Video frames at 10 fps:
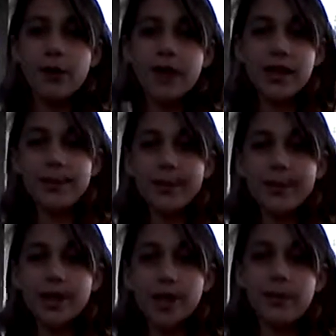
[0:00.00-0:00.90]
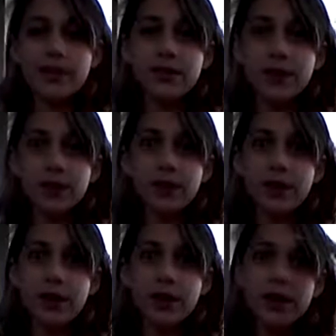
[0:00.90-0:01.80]
10-minute segments is
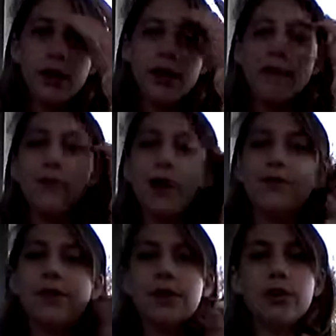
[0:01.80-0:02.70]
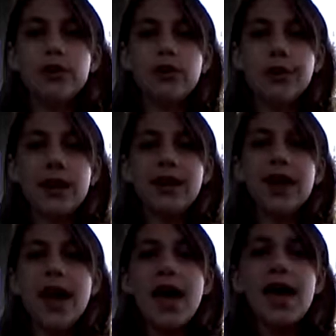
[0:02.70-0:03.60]
usually my video span,
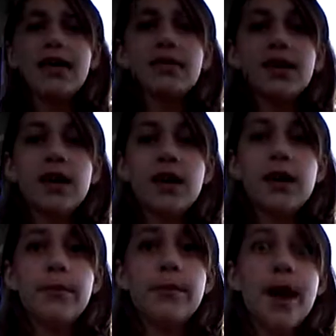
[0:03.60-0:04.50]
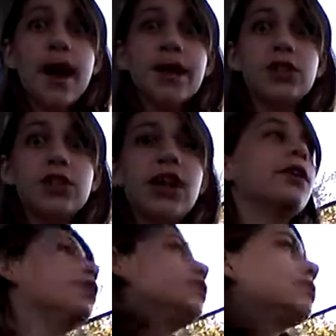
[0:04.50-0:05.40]
and my
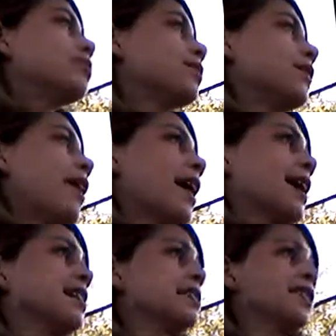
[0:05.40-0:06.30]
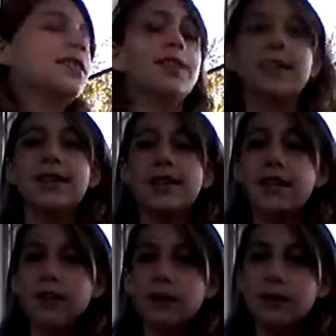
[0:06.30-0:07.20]
channel provides
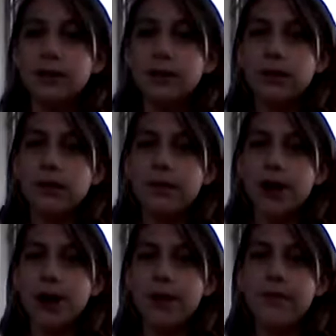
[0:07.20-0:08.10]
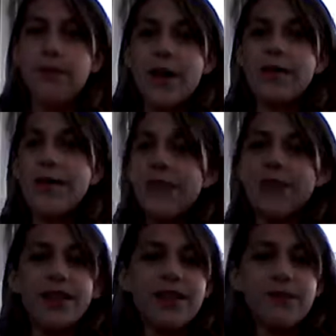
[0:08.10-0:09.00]
the very,
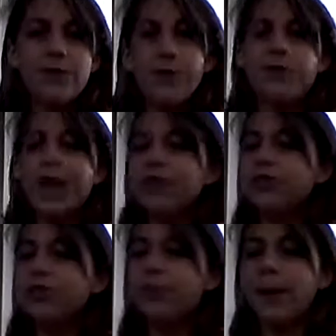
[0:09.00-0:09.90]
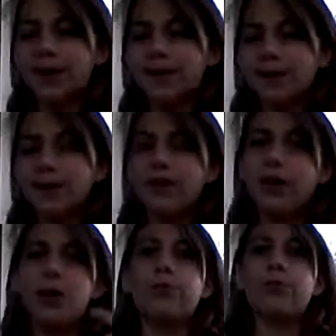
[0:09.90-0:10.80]
very foundational basics
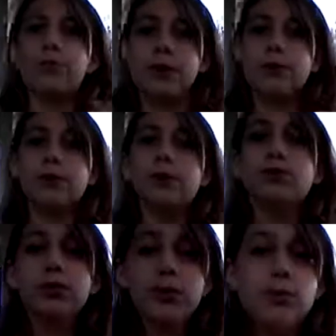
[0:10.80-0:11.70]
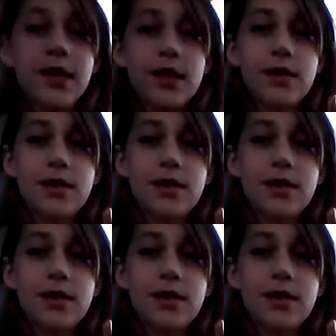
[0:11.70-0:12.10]
of rainbow looming.